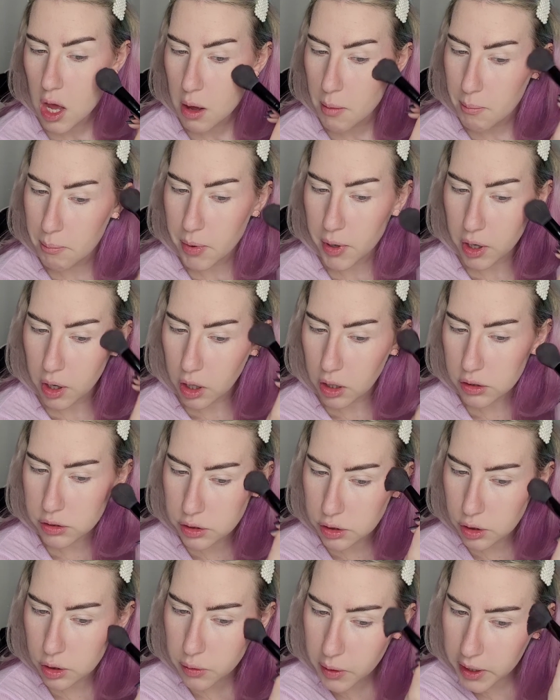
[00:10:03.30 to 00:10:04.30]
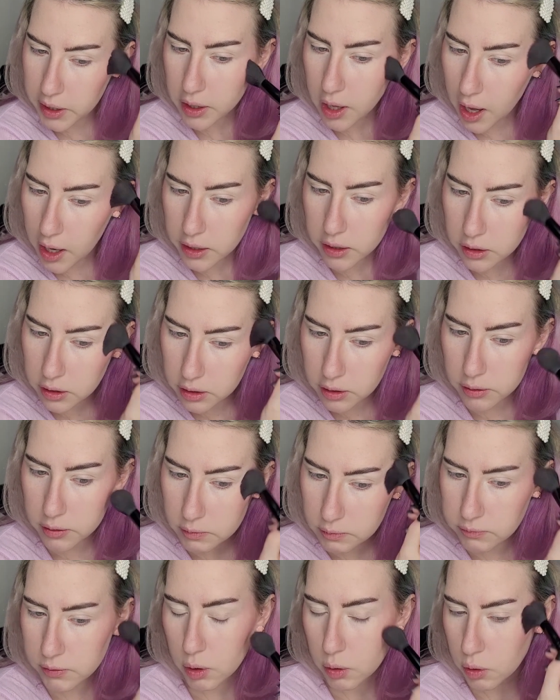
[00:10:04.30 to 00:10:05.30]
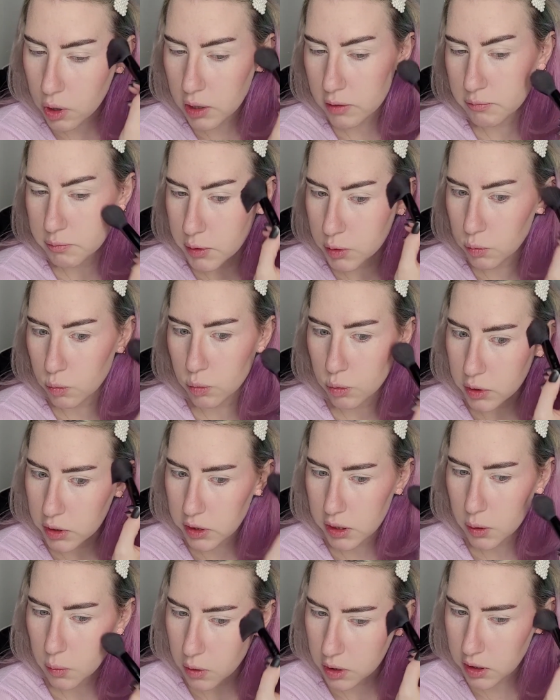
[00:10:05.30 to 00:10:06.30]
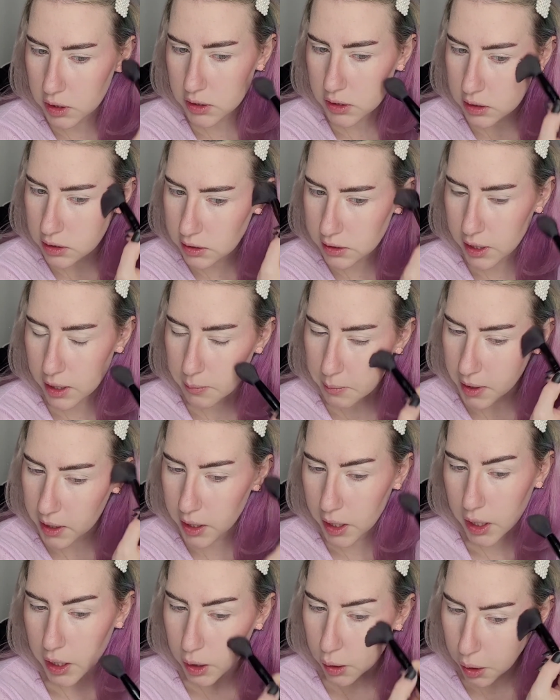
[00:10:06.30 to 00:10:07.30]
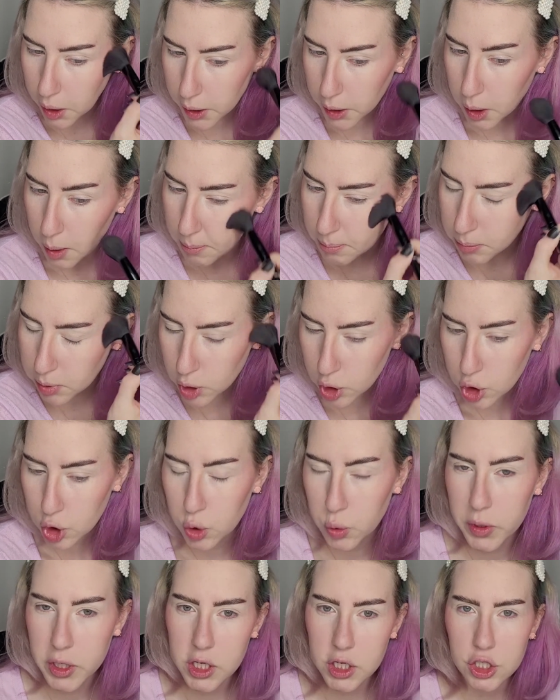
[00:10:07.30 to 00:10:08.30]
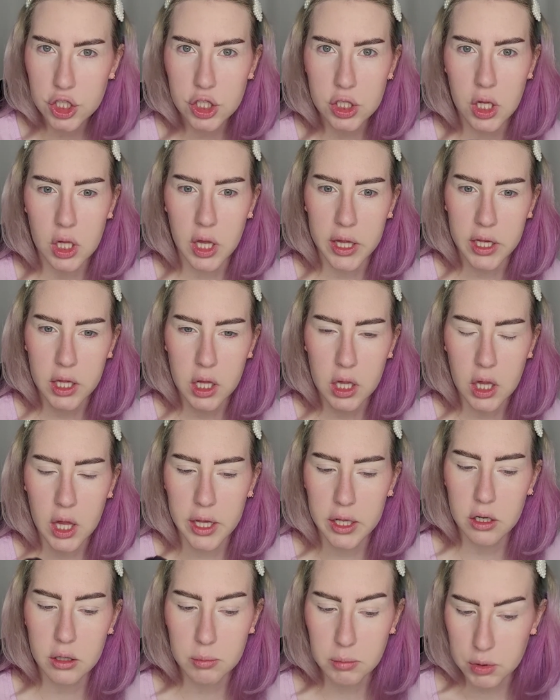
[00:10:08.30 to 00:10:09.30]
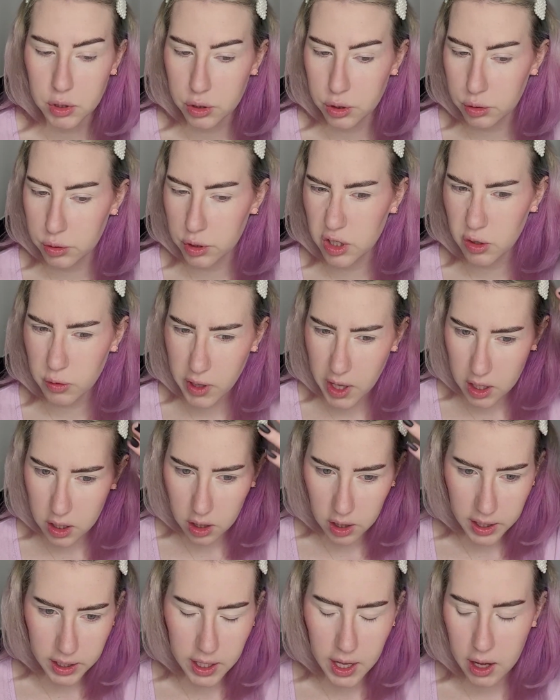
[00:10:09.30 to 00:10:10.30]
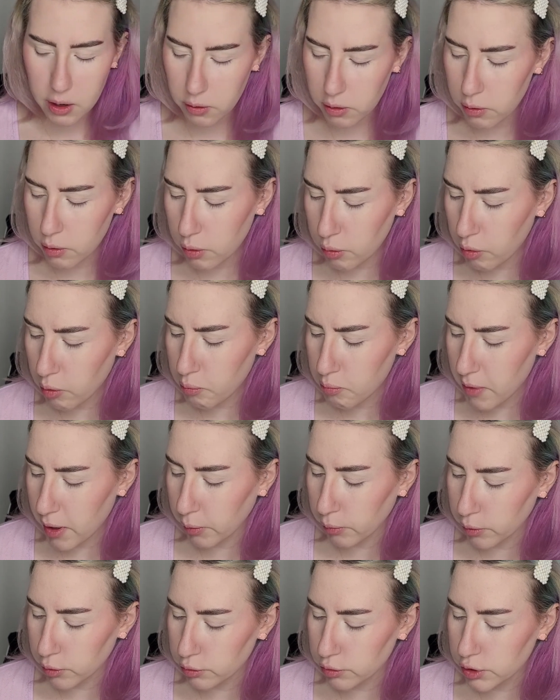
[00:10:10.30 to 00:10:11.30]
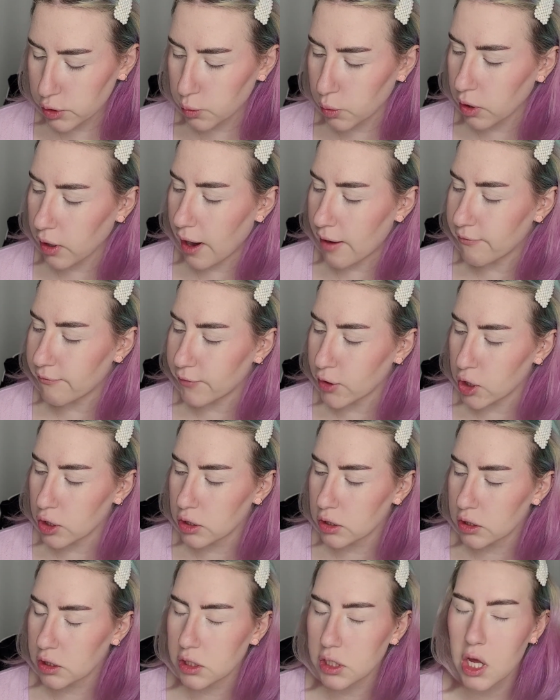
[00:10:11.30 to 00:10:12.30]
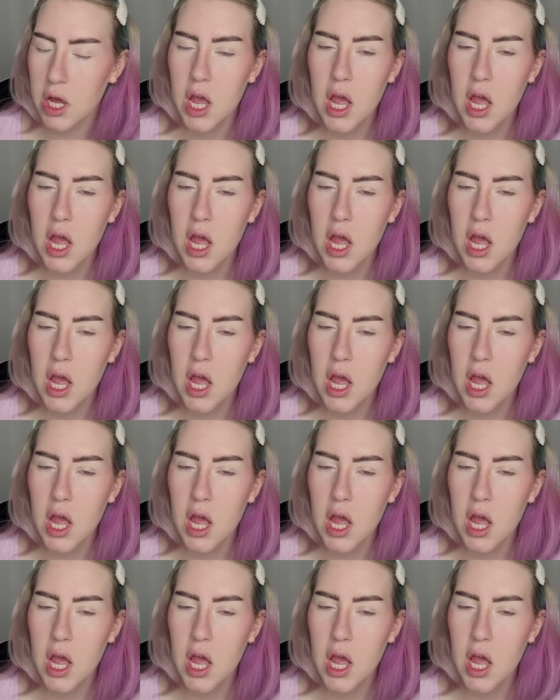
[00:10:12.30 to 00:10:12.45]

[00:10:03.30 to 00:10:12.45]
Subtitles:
But also, I kind of have been really wanting to dye my hair like a bluish, like a lighter blue, you know, kind of like how my roots were at first.